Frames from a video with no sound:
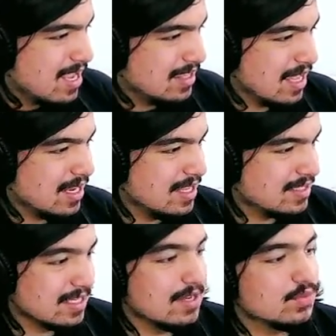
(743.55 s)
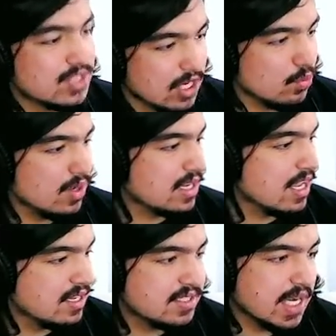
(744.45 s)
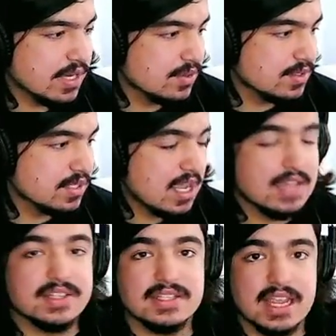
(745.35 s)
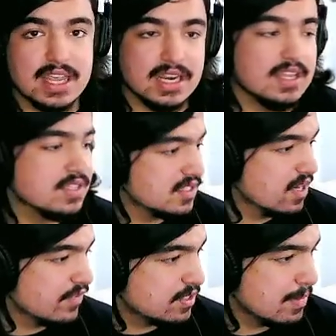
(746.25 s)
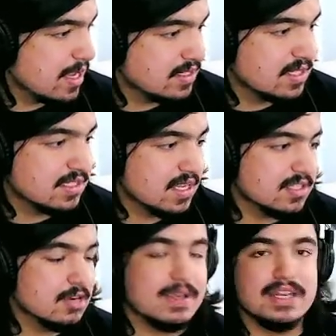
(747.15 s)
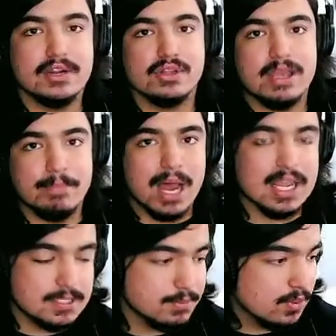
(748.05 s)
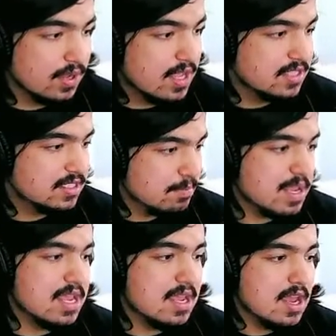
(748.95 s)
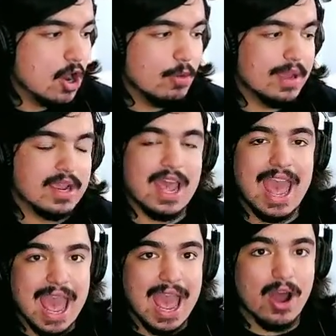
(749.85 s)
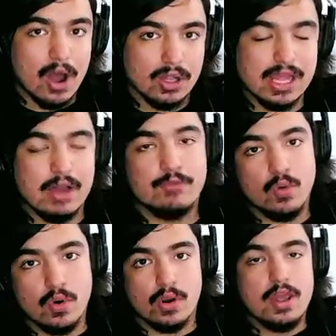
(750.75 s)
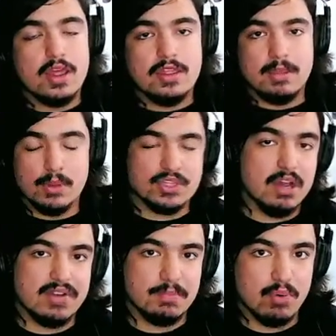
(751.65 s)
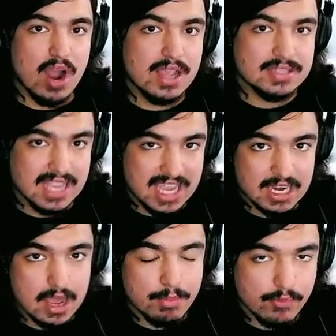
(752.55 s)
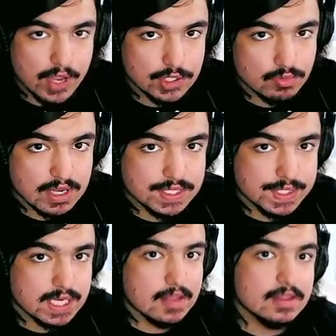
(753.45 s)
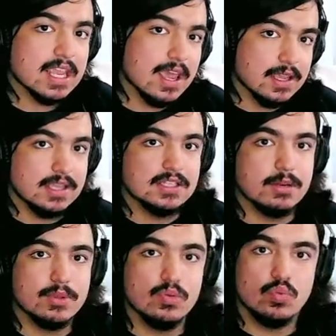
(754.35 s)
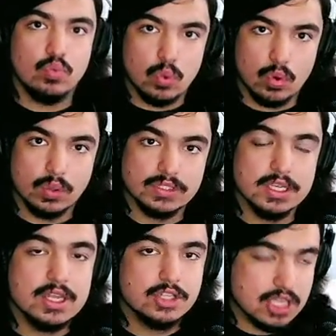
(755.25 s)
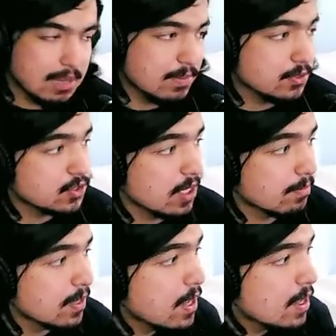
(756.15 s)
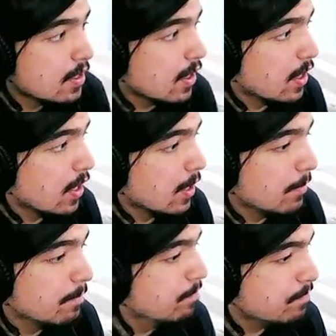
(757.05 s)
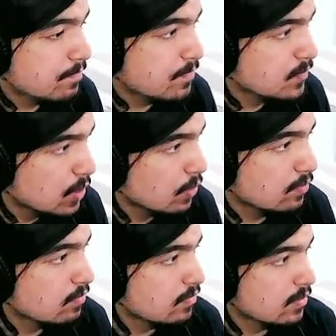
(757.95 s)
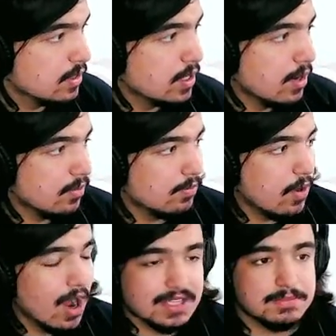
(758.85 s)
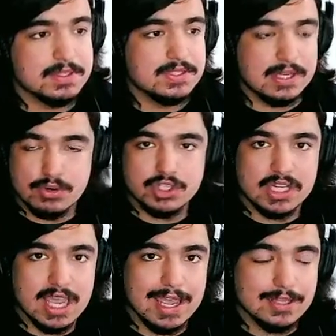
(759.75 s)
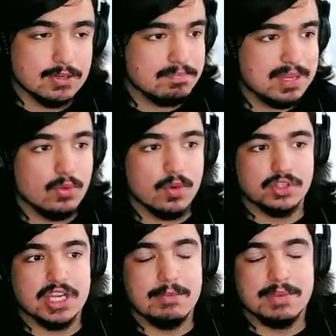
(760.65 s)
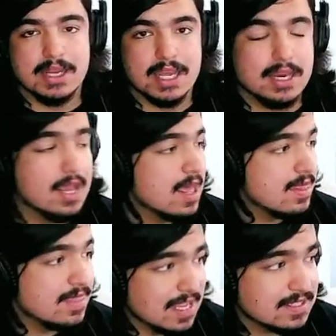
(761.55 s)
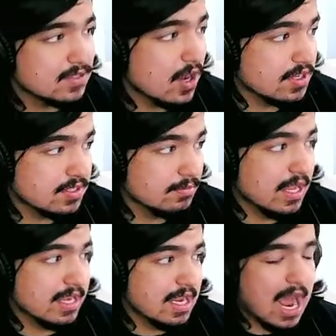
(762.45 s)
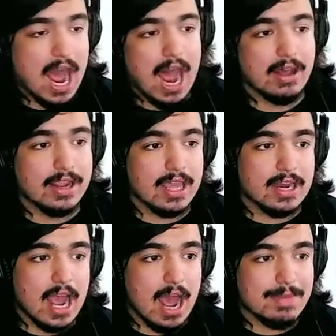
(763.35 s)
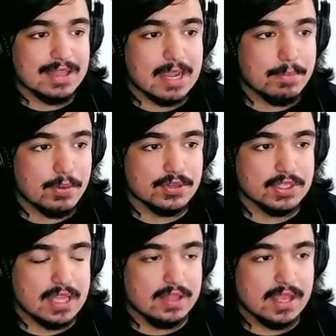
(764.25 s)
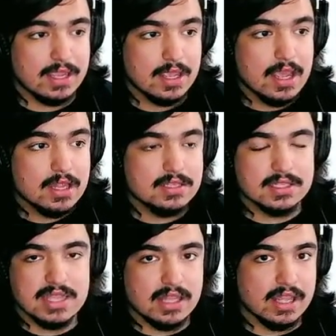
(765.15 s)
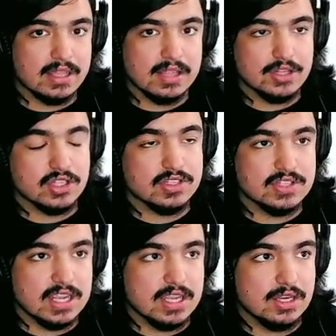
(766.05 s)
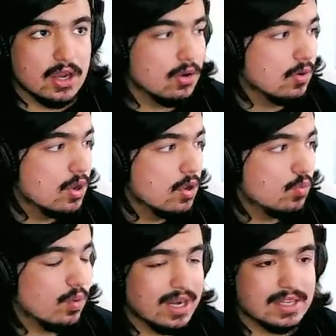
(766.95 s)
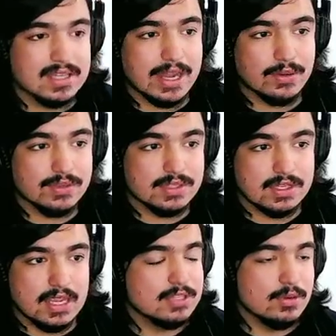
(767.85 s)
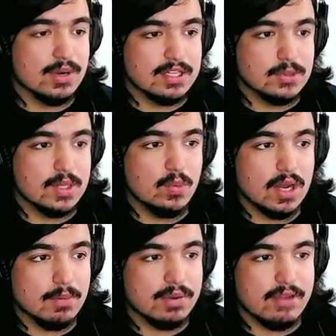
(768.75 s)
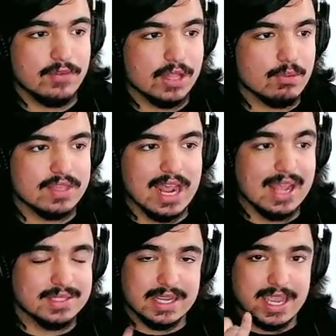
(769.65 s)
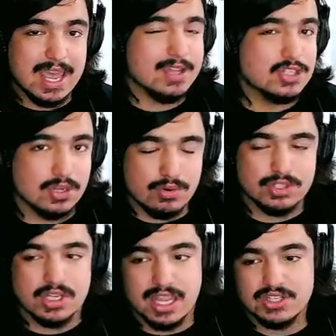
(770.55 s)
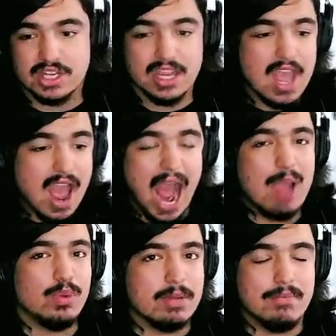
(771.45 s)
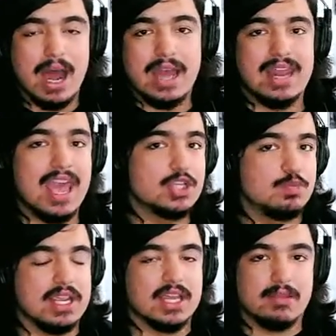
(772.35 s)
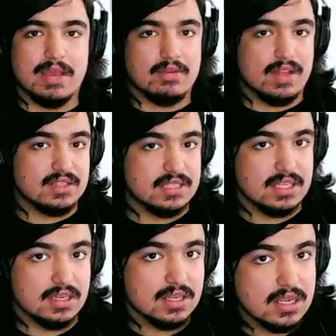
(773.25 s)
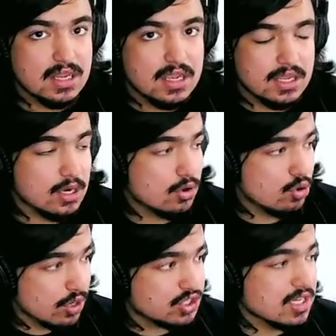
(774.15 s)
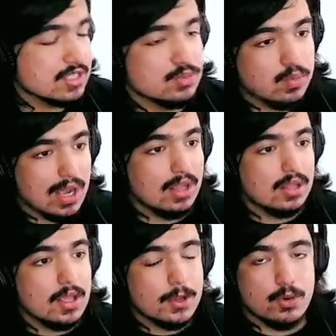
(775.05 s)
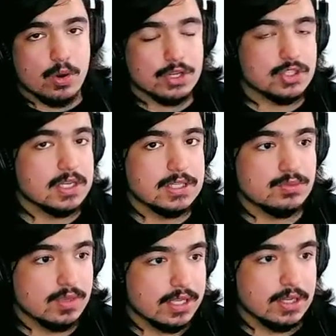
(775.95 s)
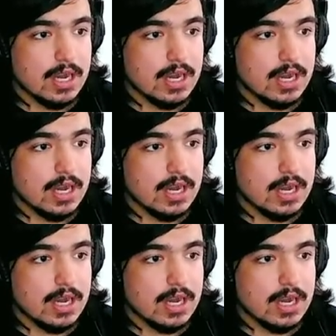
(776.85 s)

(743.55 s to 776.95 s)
Then he says he was going to win Kenny's titles and says that Kenny is the toughest man and says that it's going to be nearly impossible to beat Omega at All Out 4. The most coveted prize in professional wrestling, the AEW World Championship. Dude, you know, awesome to see Christian Cage be a world champion again. This is awesome. Like, again, I'm that type of person that, like, does not like legends, like, you know, winning titles in 2021. But I feel like with guys like Edge and Christian Cage, like, I wouldn't mind Edge being in the main event scene. You know, Christian as well. Christian is really good.